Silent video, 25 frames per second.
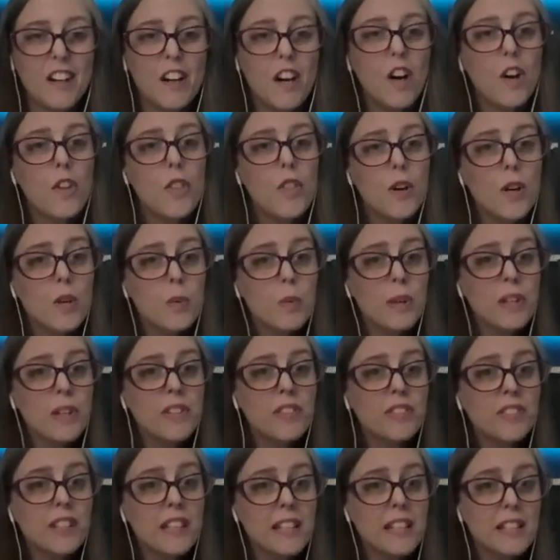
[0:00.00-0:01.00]
Although I will
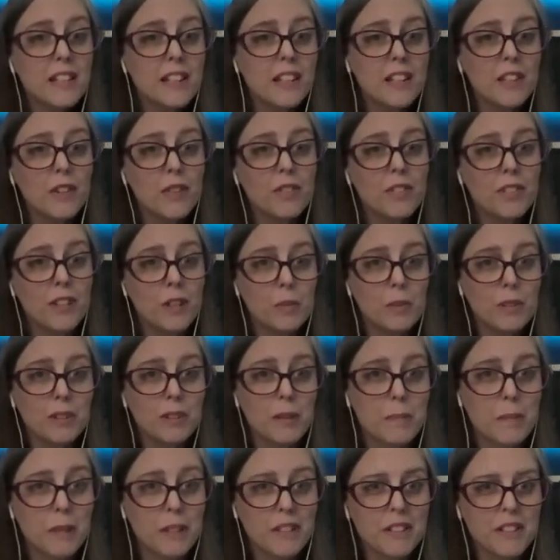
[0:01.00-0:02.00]
say, like you said with
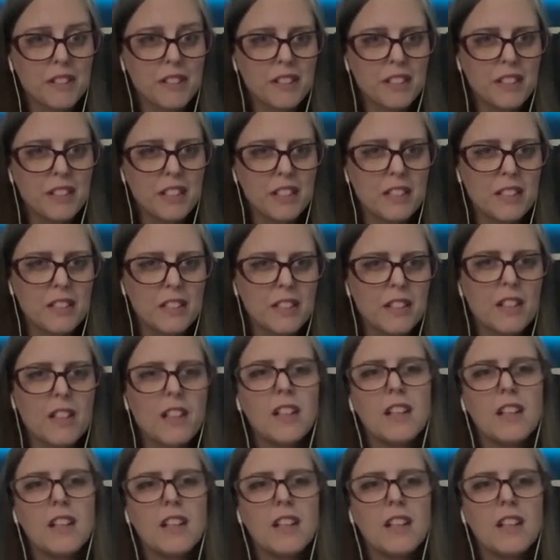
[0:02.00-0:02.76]
the bus at the end,